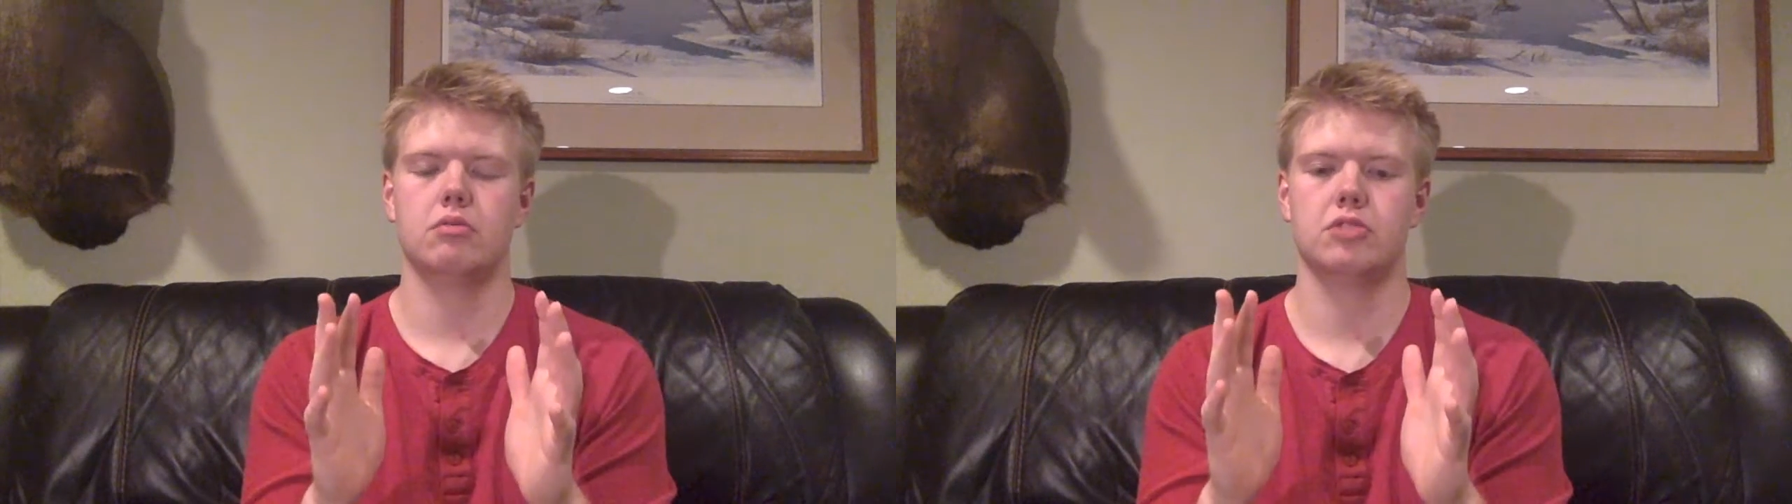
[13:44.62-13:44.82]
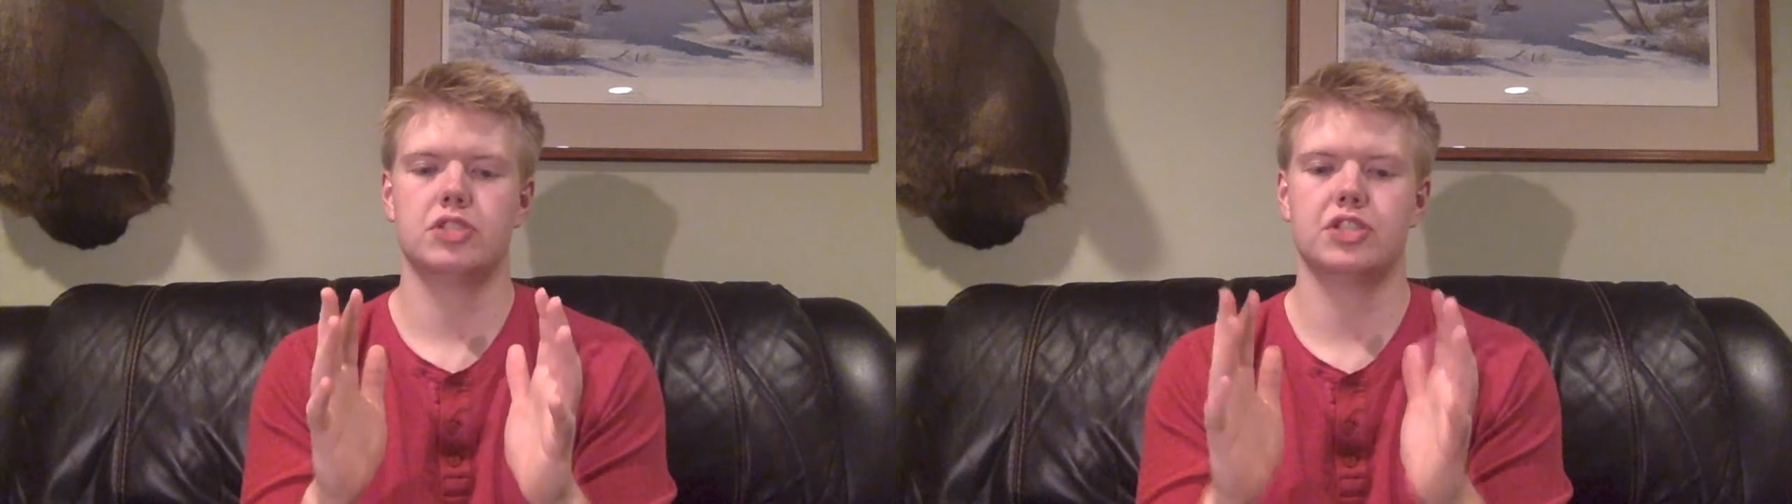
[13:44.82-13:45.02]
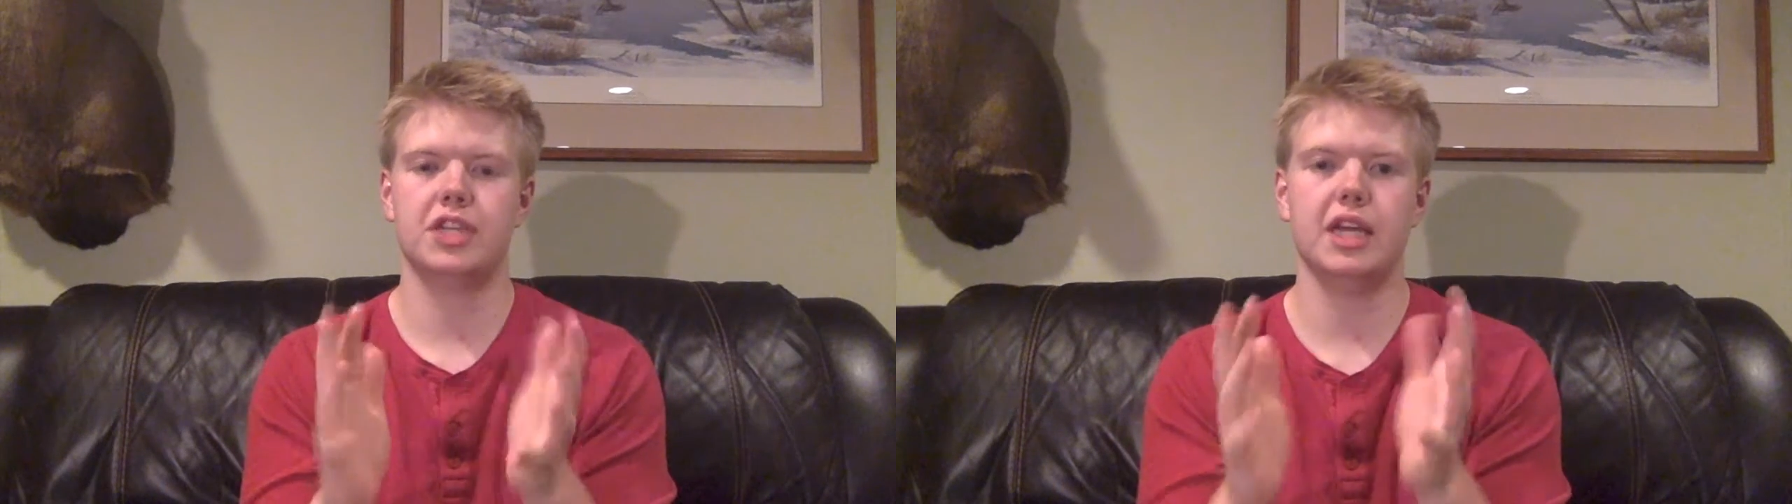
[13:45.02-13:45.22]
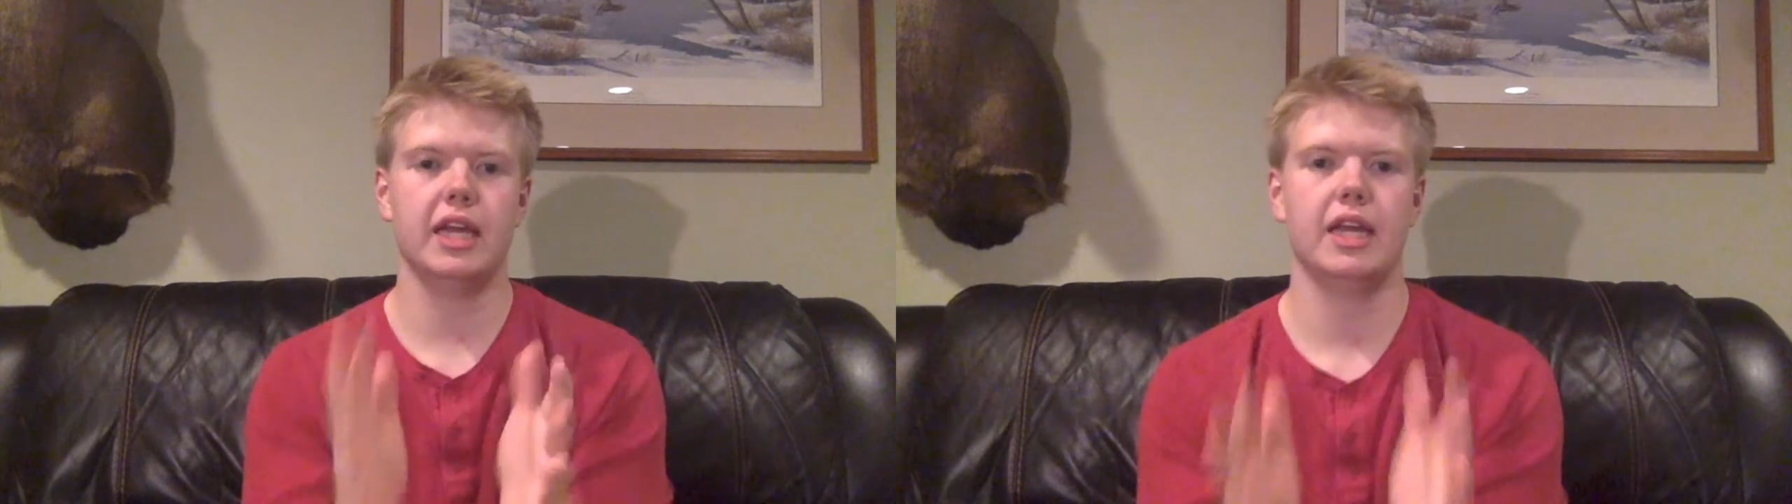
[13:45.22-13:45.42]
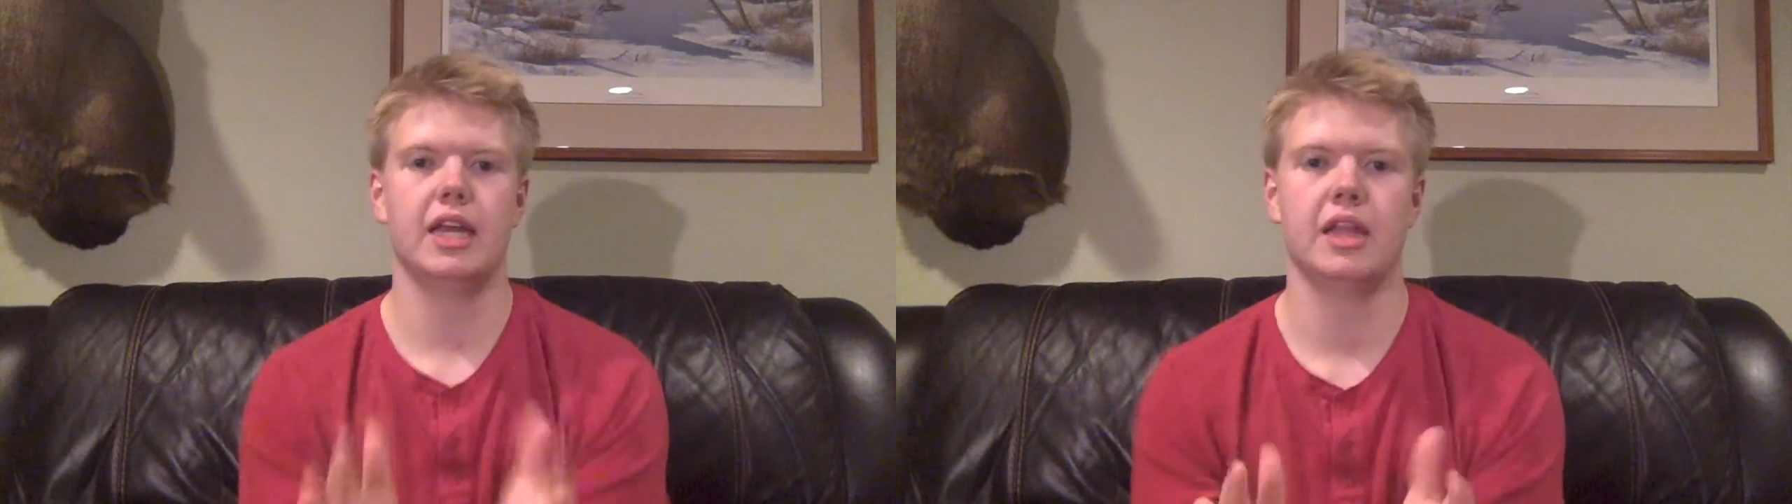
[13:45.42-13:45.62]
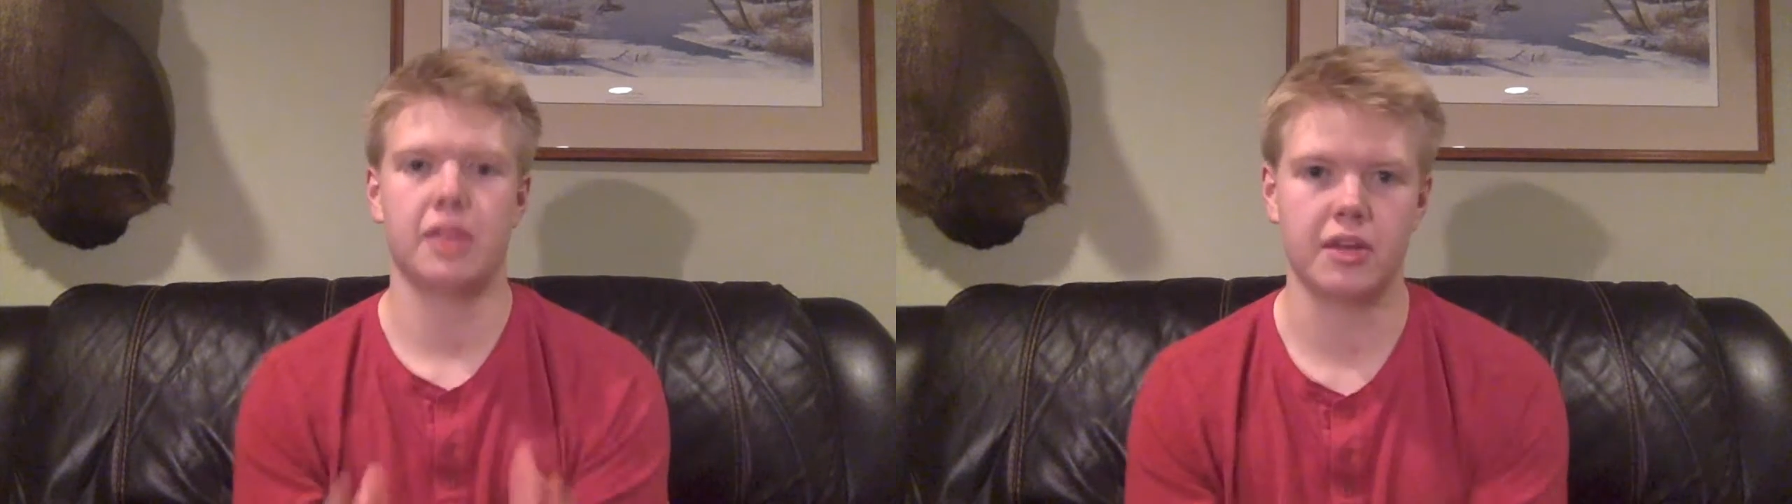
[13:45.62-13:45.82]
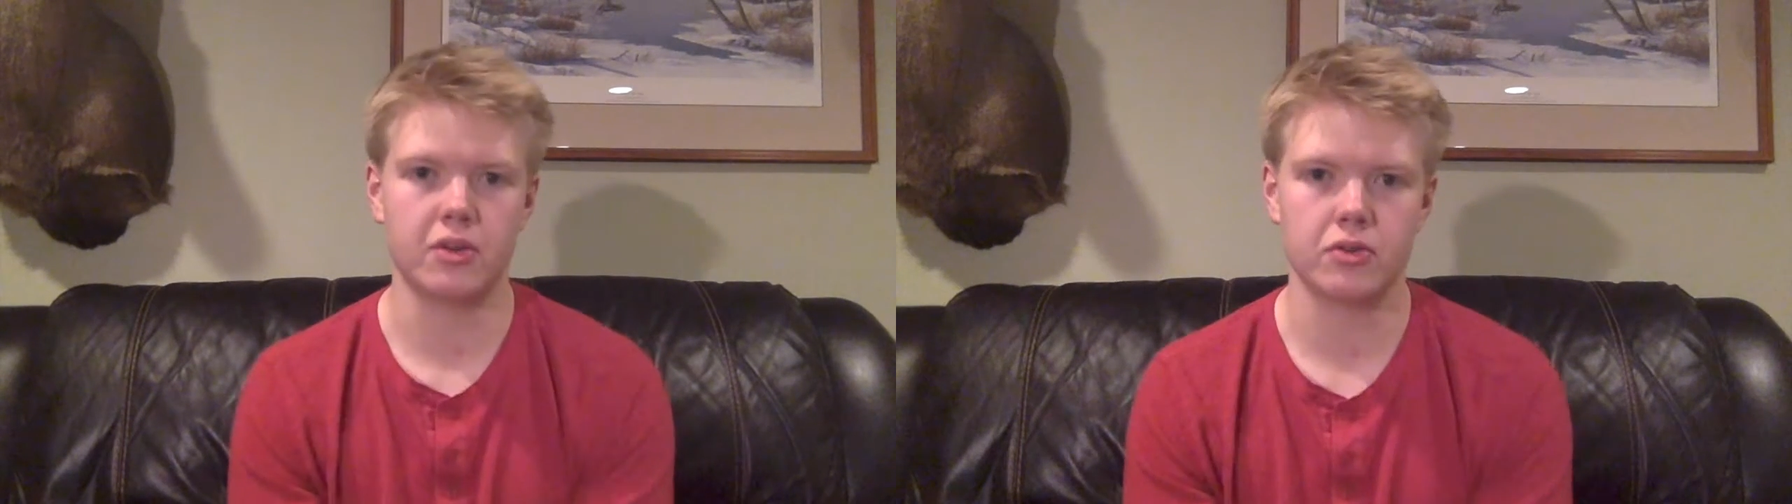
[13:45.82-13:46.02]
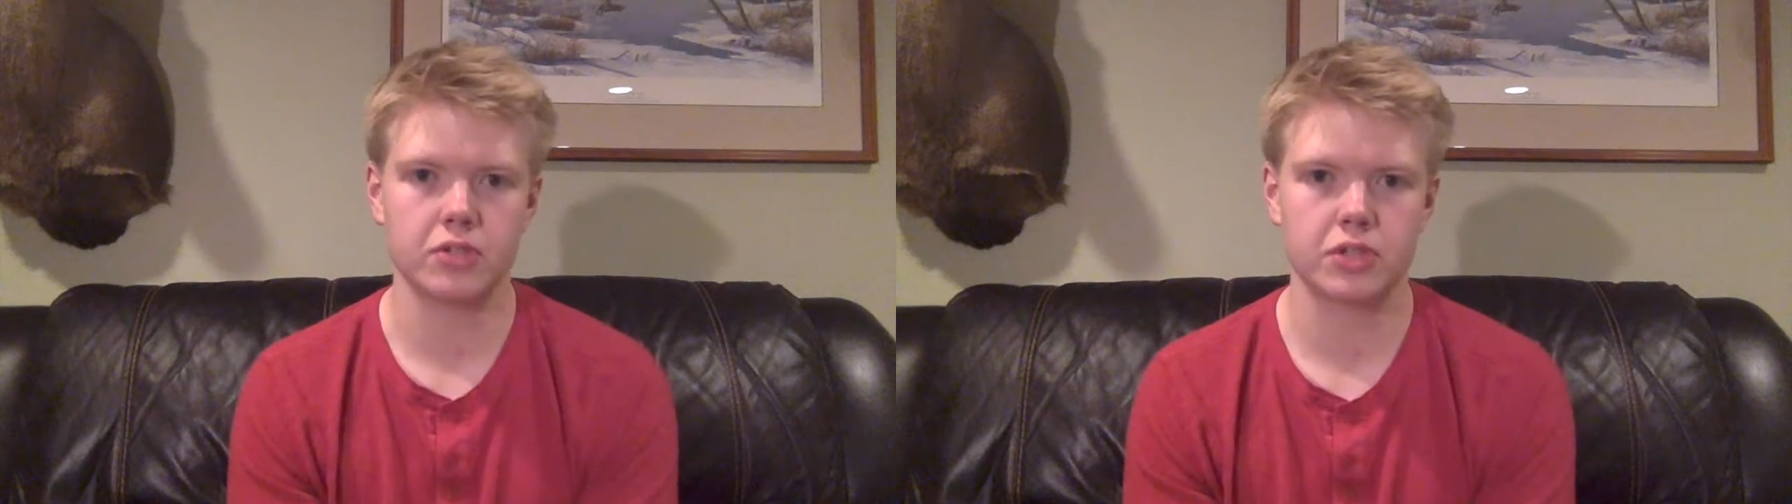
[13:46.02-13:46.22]
seeing it in
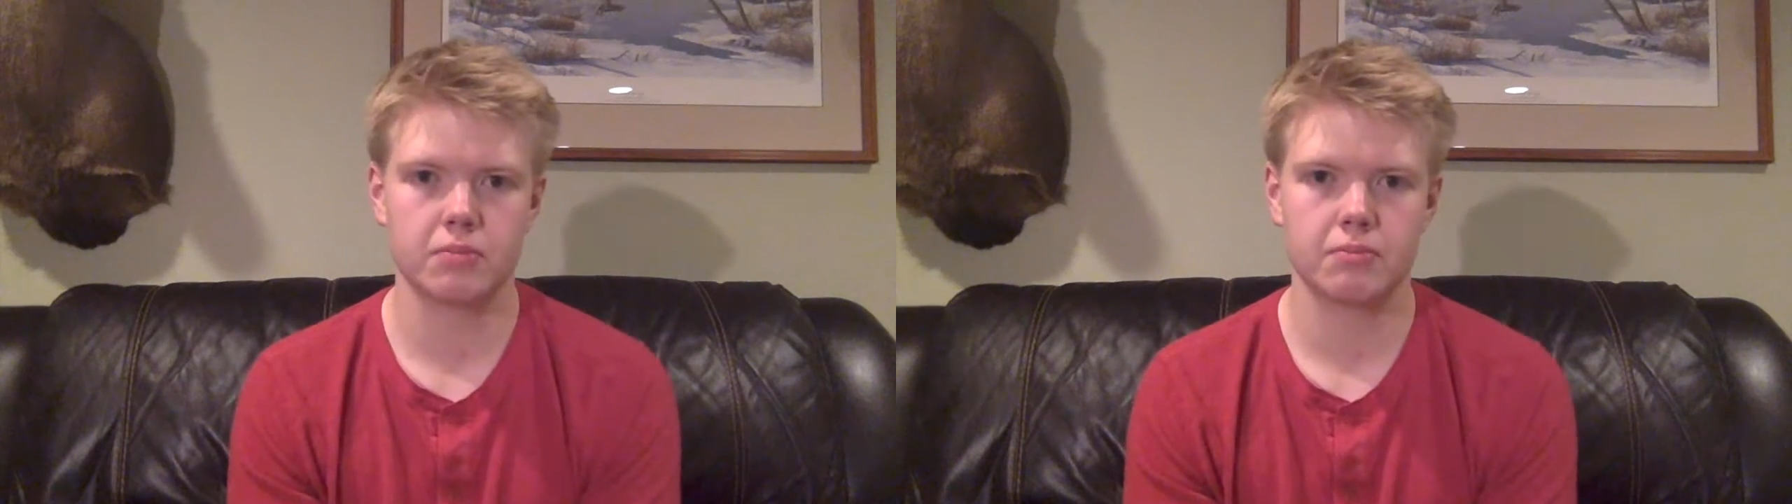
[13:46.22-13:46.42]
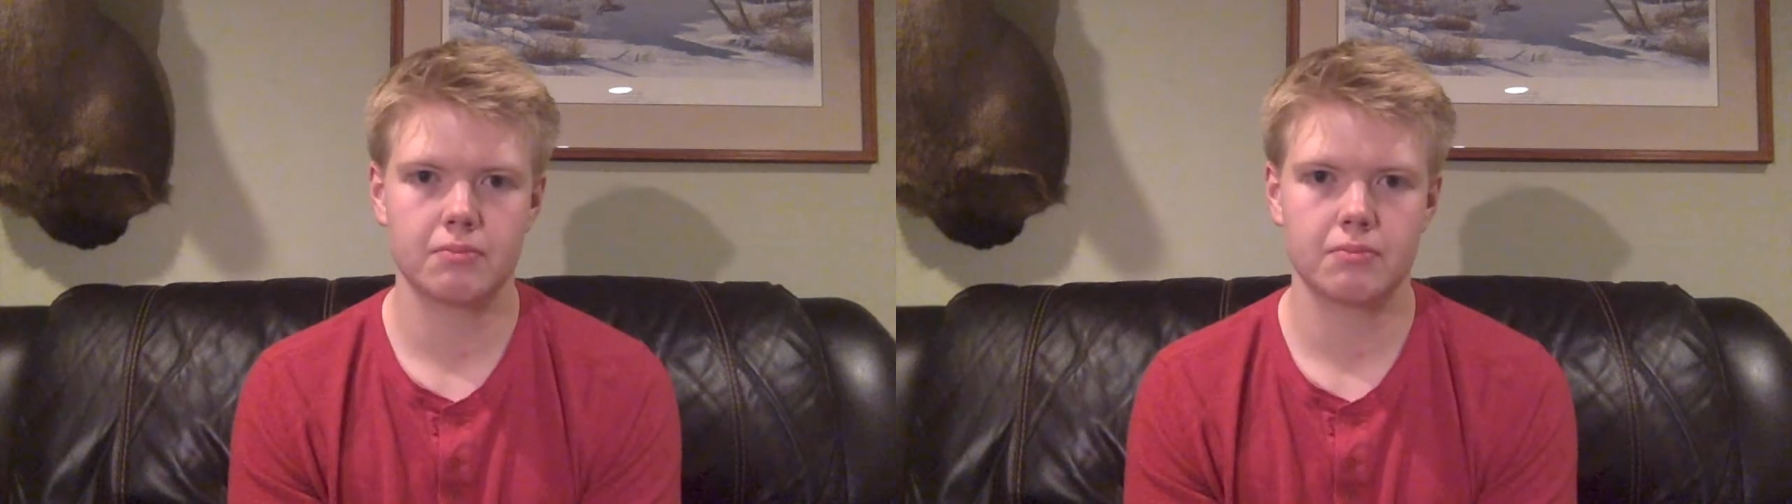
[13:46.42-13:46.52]
theaters,